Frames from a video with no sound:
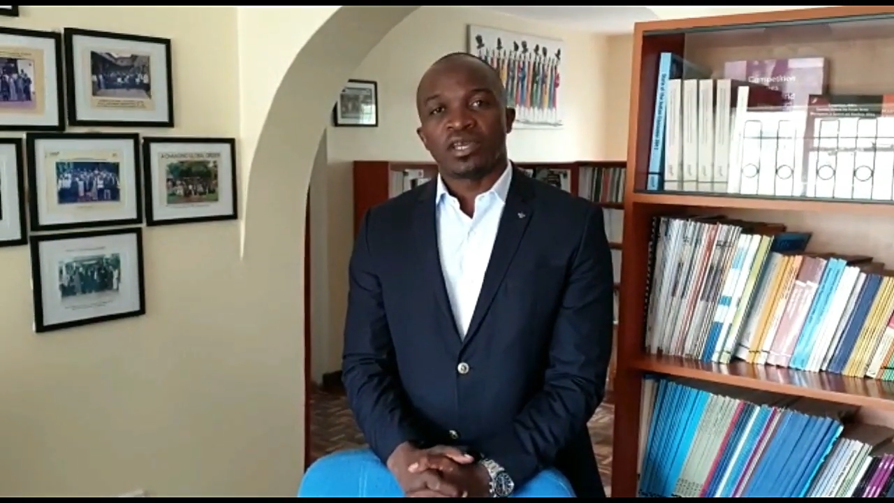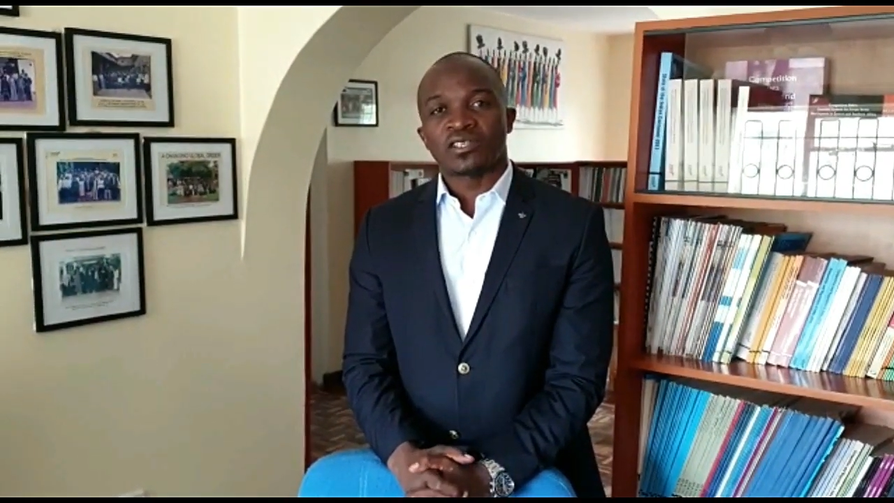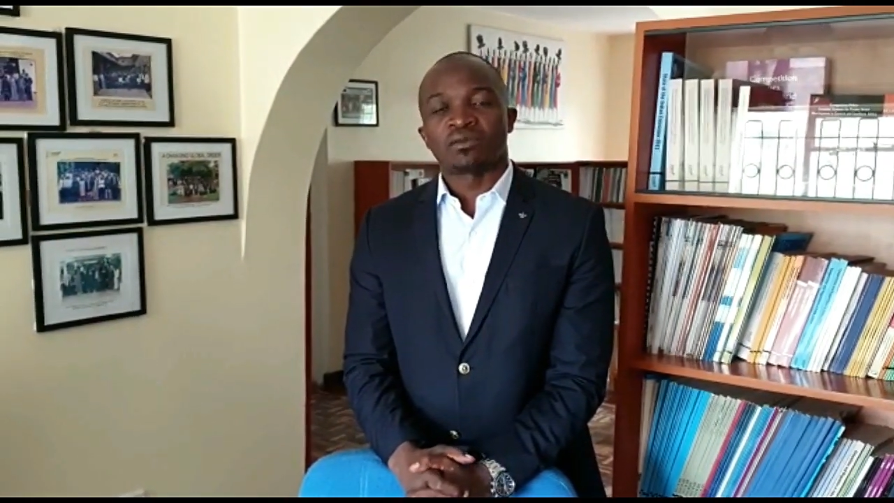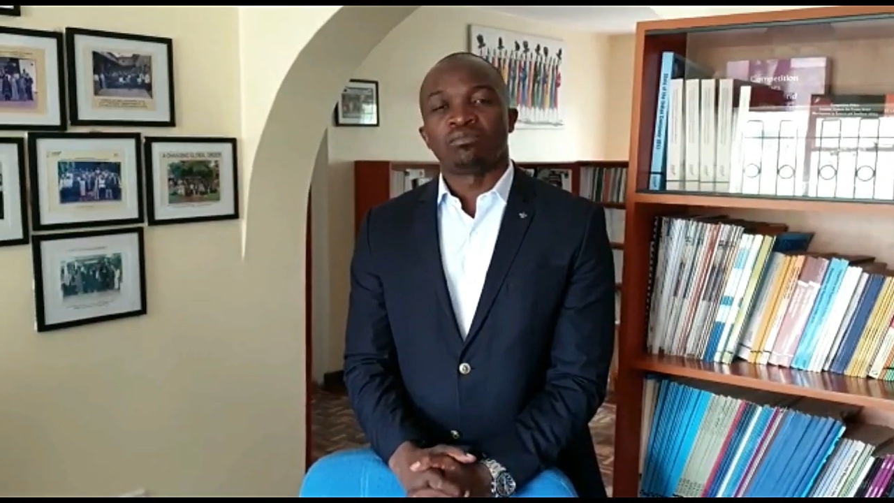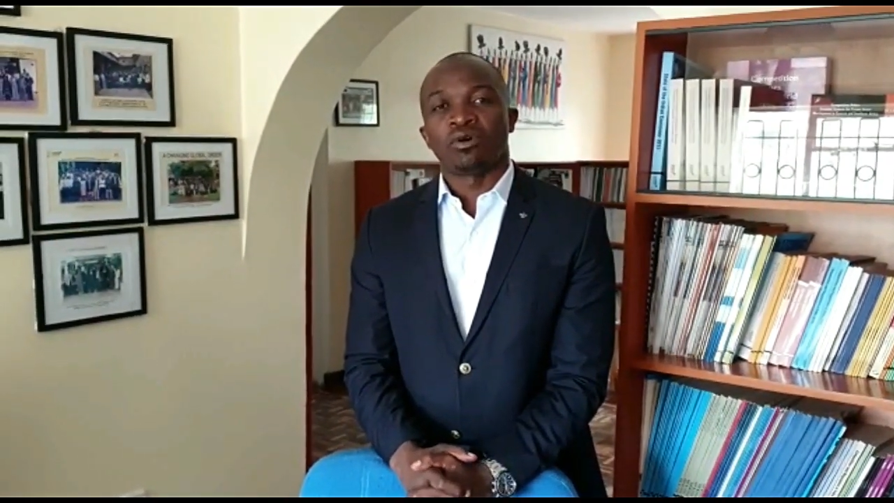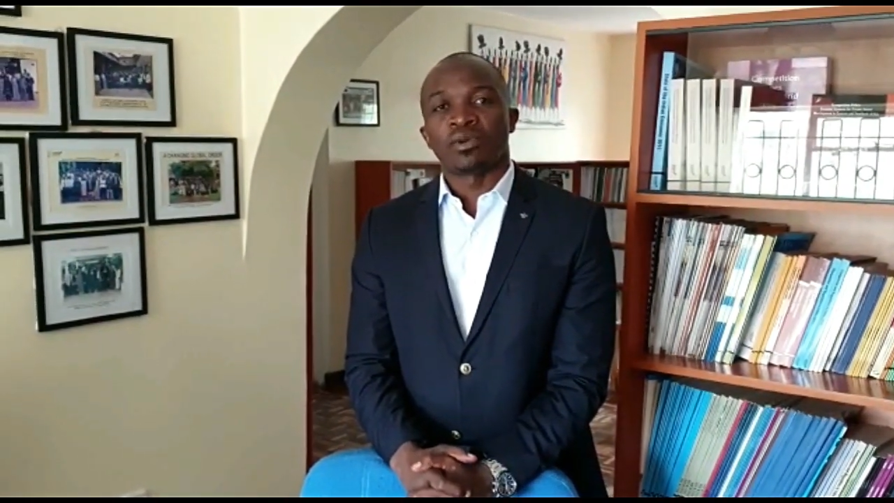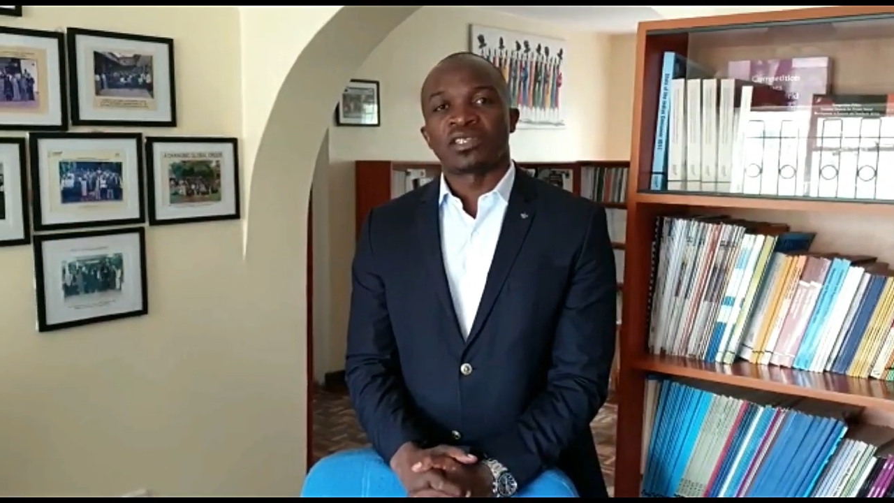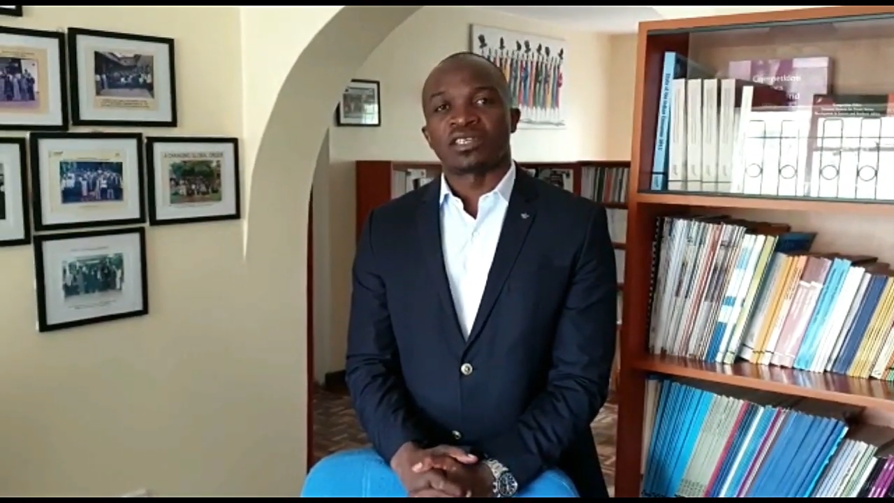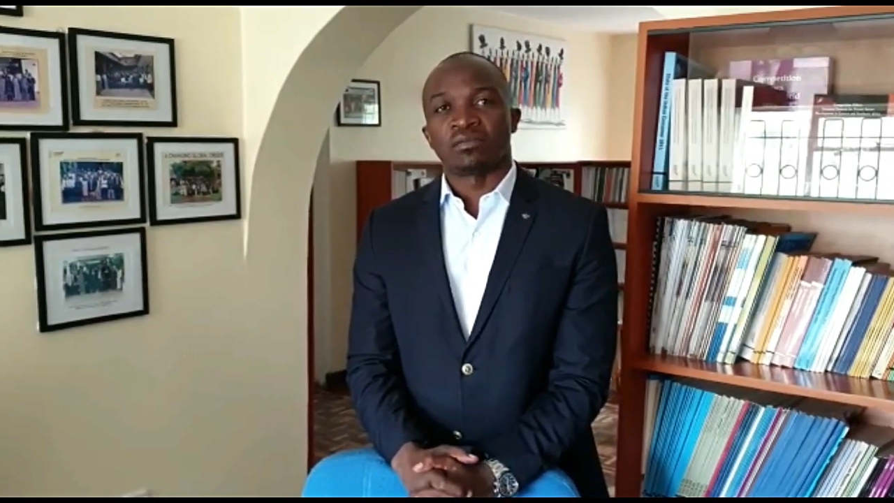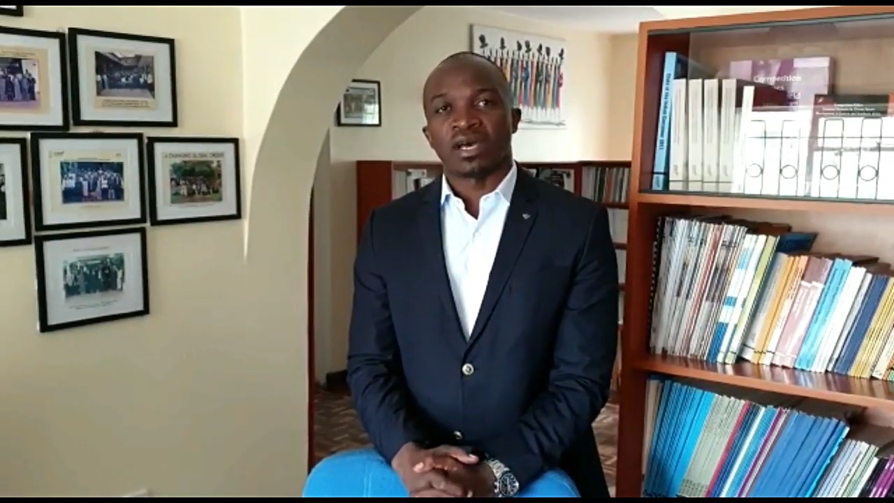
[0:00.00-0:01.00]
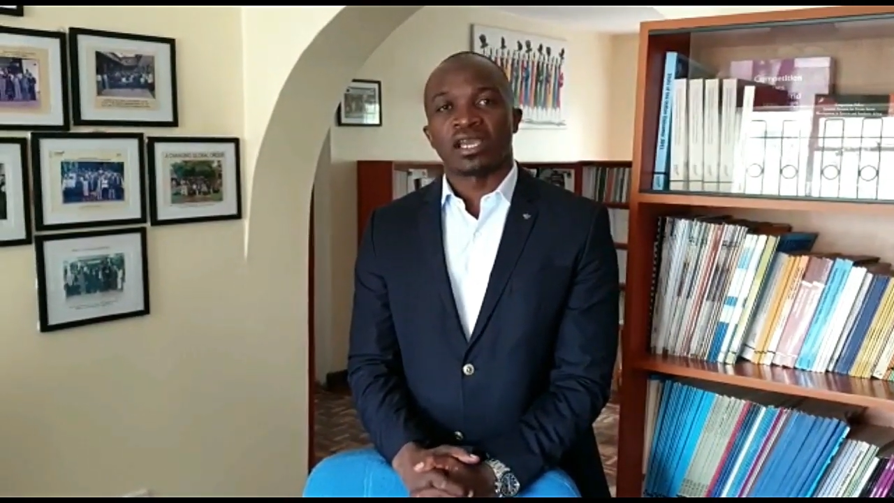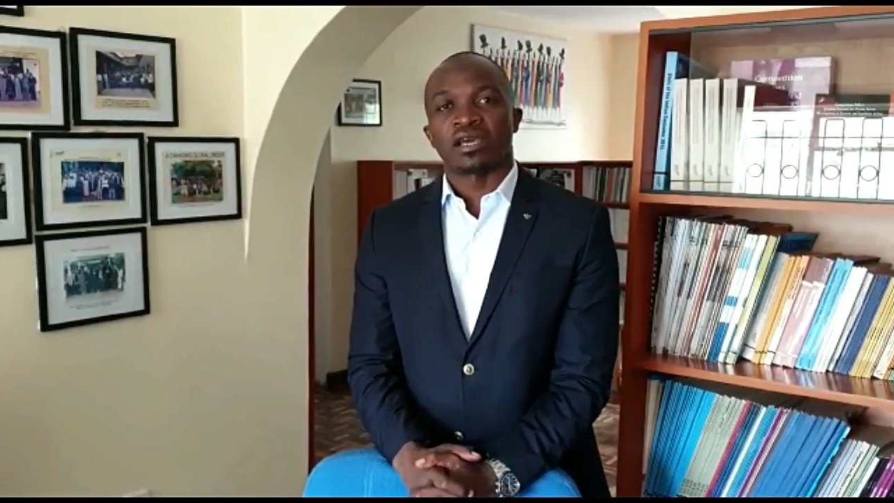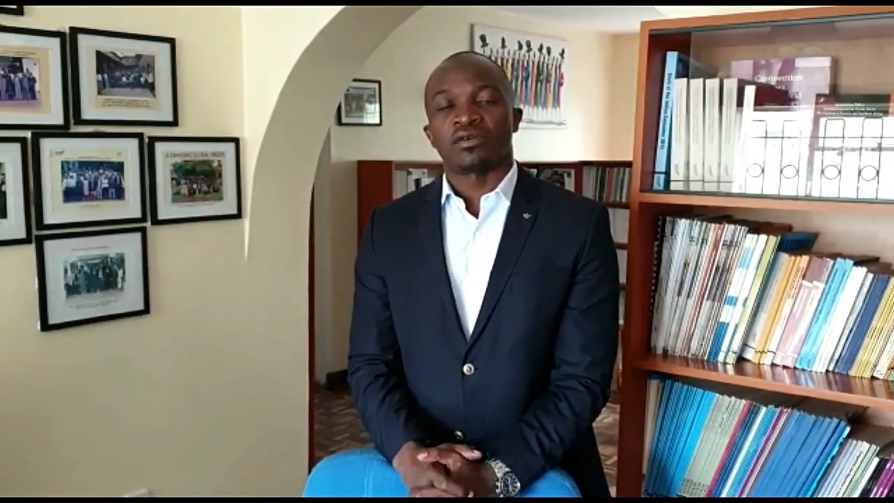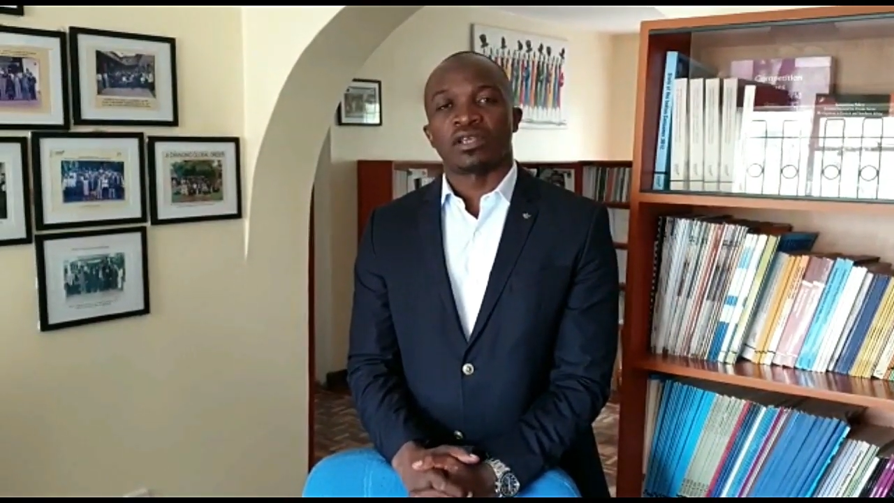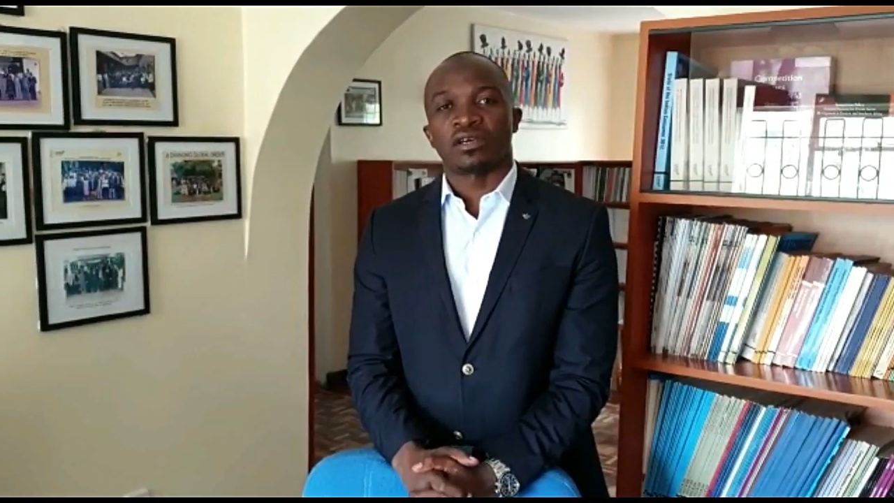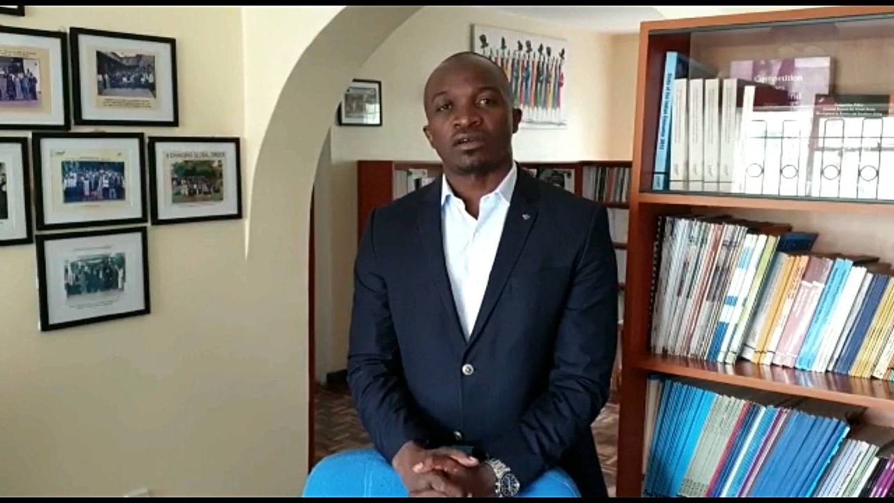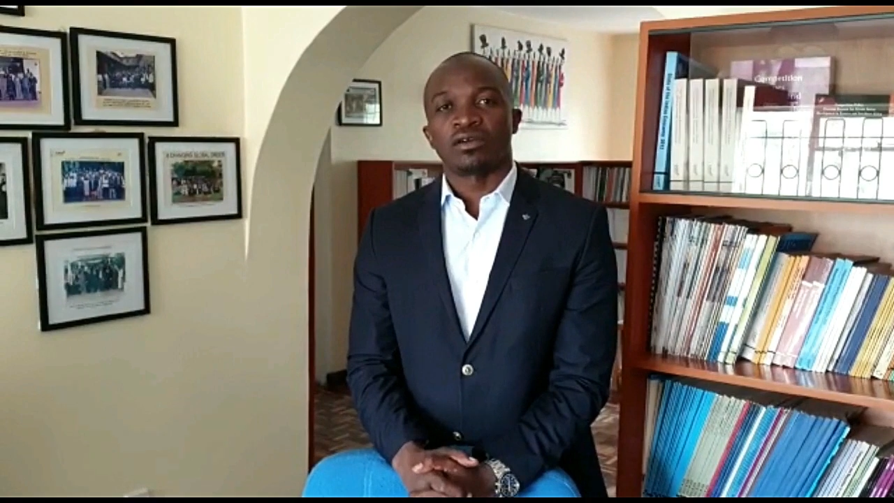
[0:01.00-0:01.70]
best moments in my career,